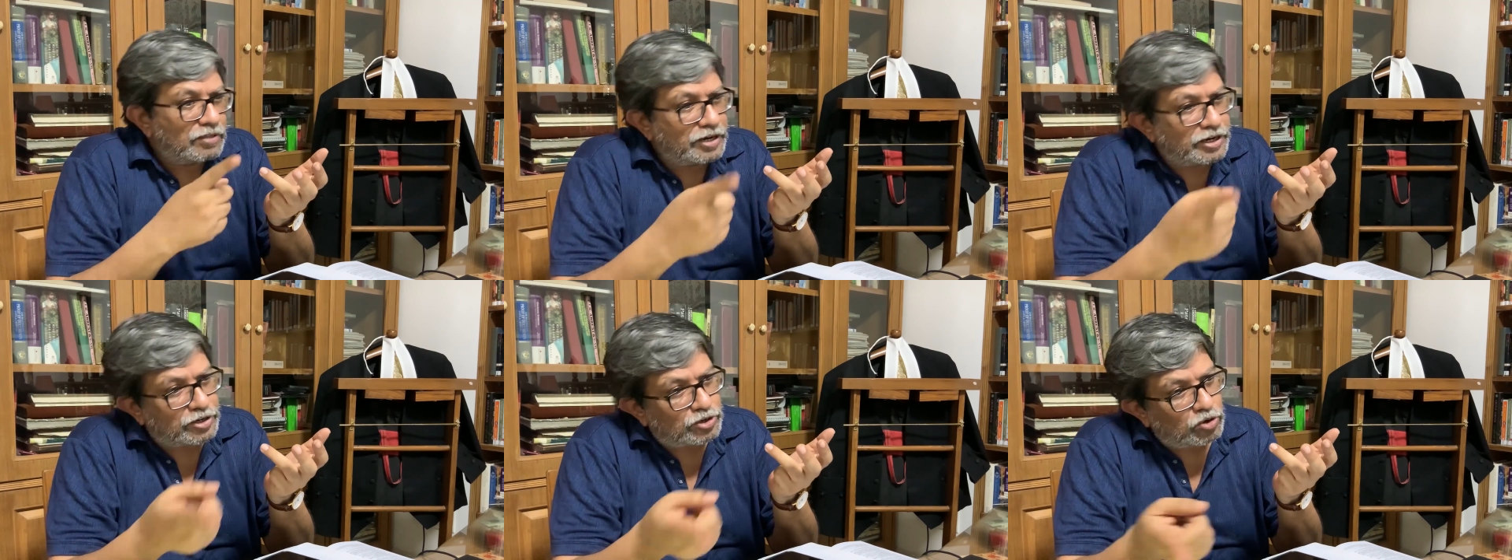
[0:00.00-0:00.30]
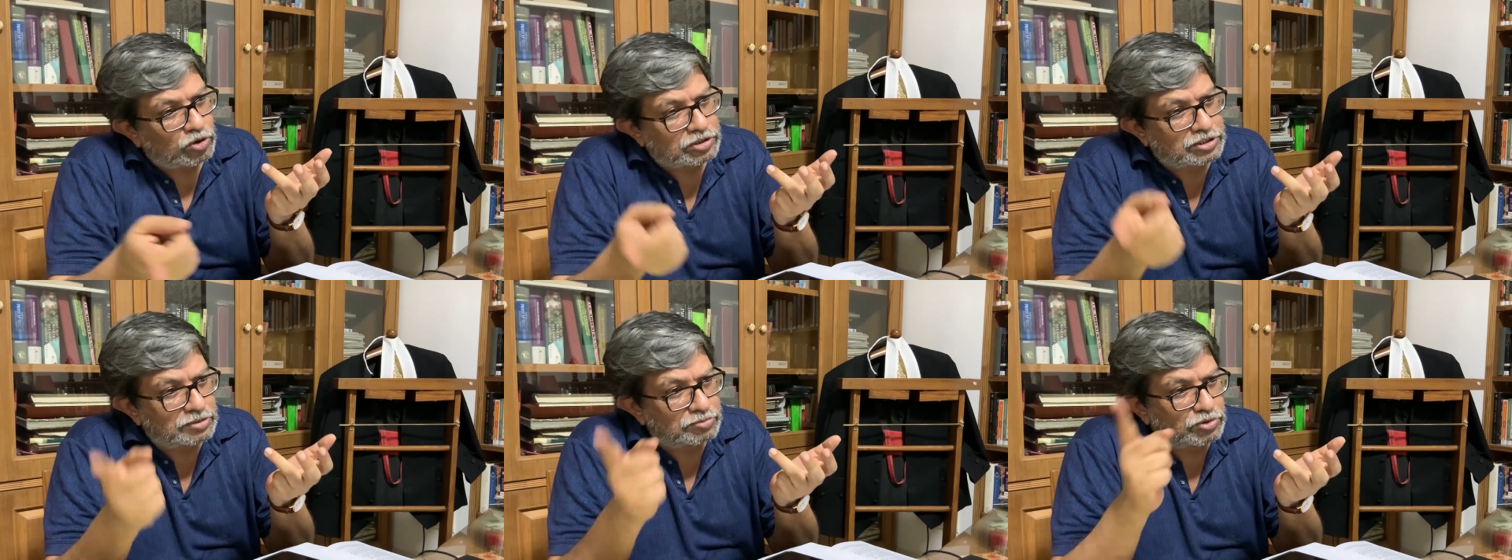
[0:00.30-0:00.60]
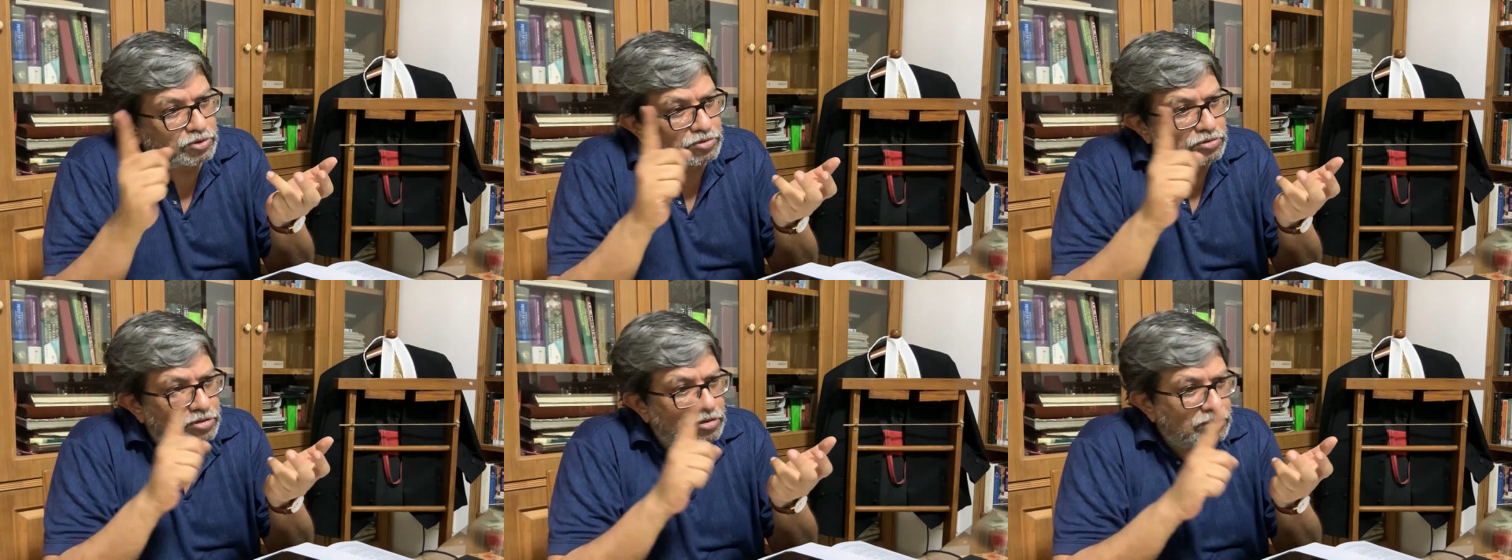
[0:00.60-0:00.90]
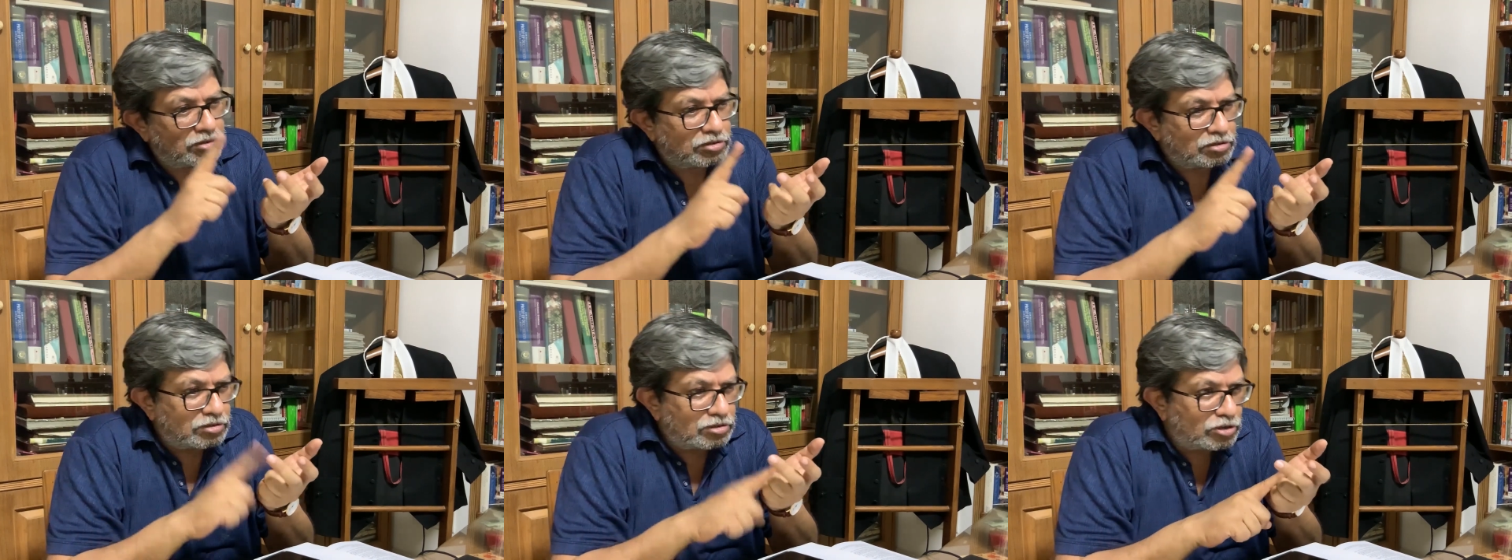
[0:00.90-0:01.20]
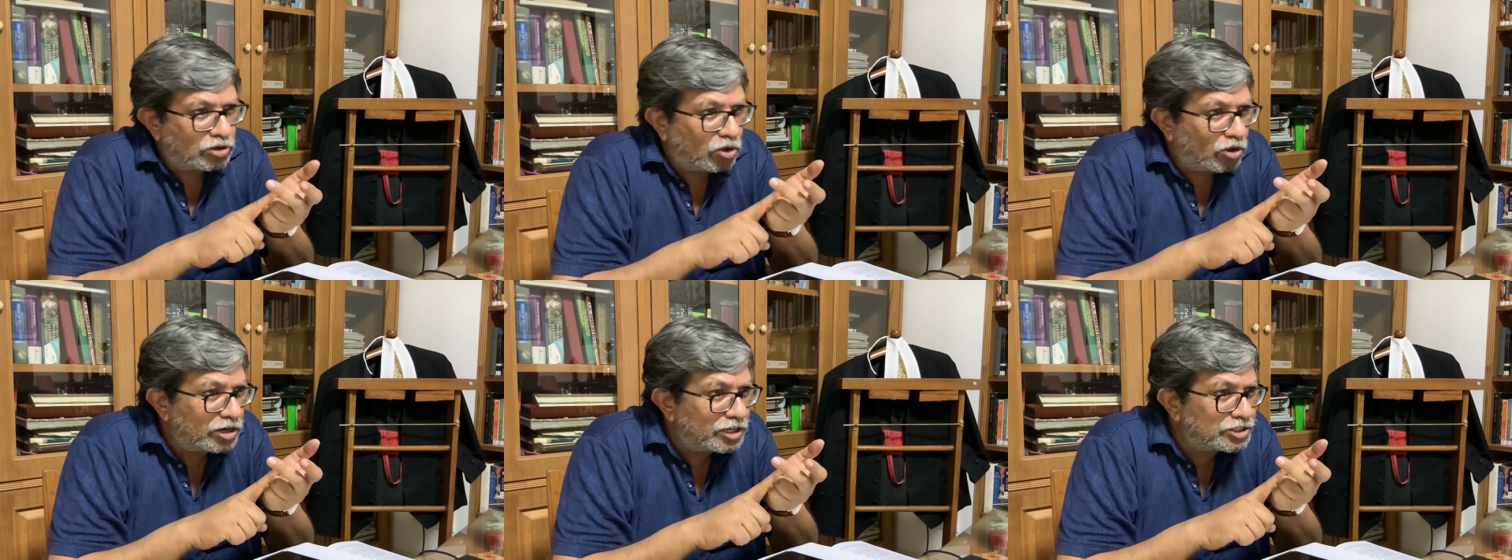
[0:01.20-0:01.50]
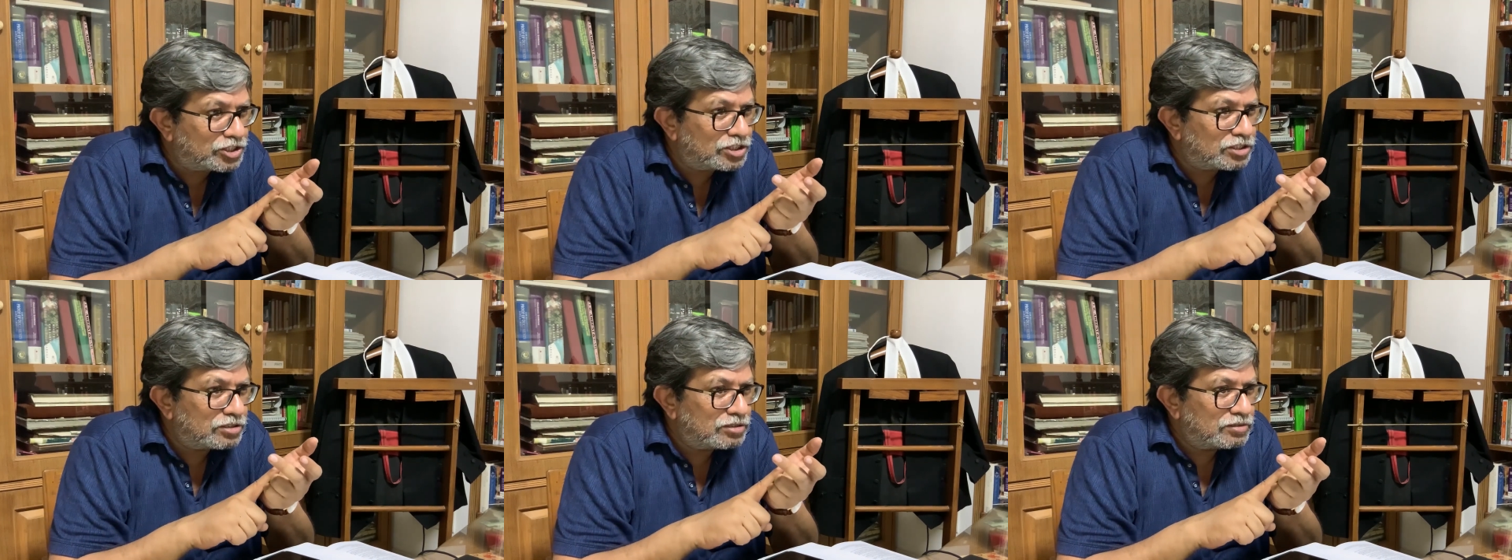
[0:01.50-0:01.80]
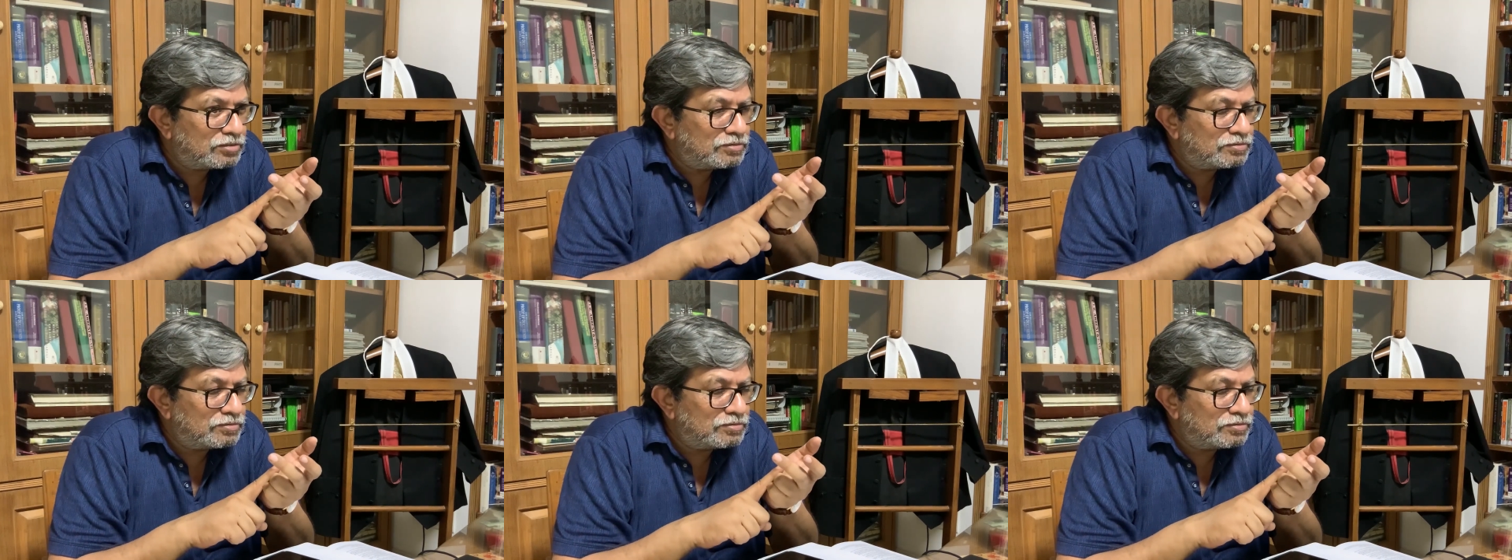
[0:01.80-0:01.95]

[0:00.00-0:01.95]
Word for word: It talks about knowledge.